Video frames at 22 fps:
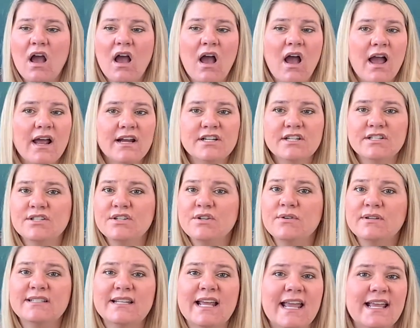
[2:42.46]
I just knew
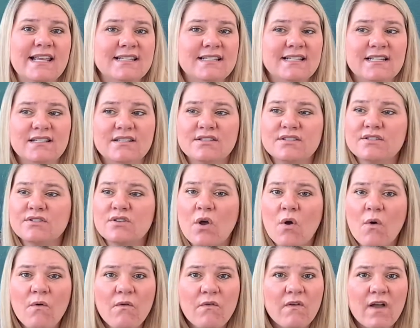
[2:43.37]
it tasted
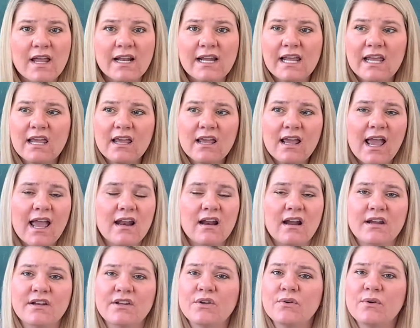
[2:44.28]
so funny, and
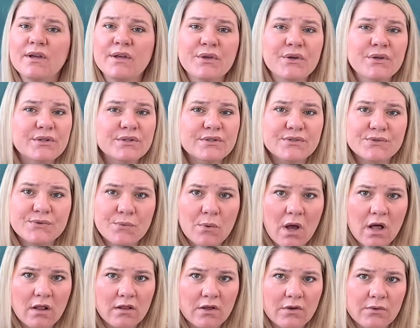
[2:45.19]
I knew I couldn't
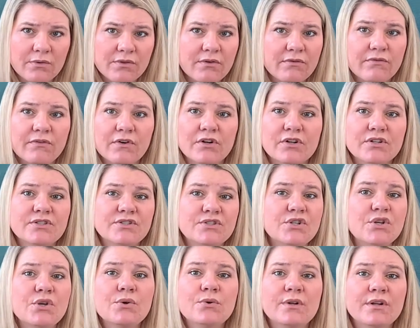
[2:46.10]
swallow the
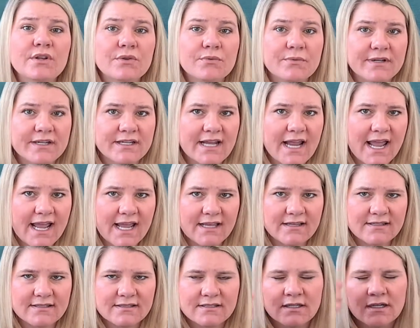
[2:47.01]
first 2 to 3
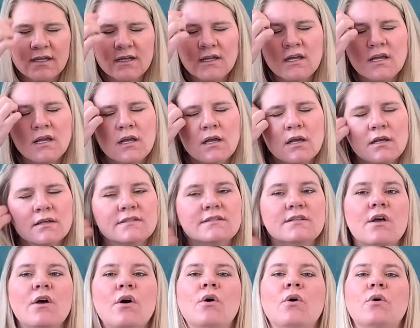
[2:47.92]
days.
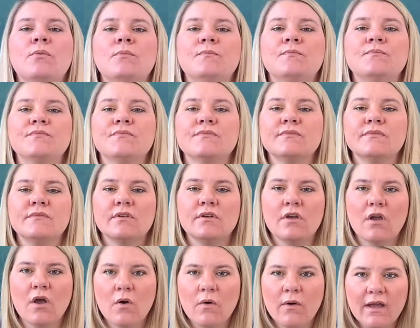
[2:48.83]
So
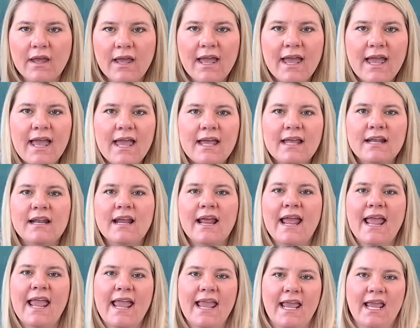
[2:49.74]
go ahead
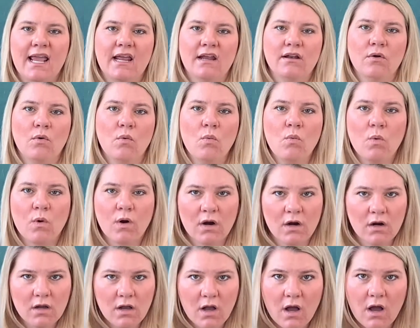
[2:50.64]
and
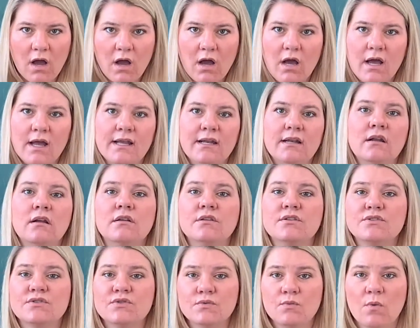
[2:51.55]
work on
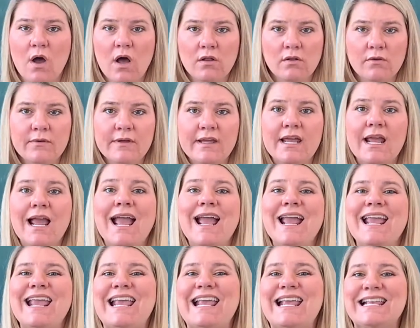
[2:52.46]
swallowing
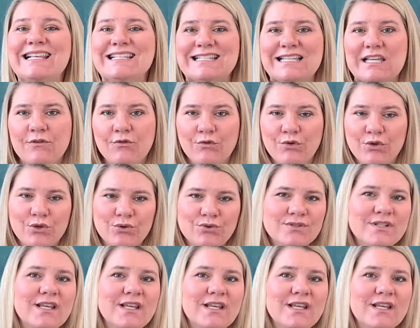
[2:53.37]
easy foods.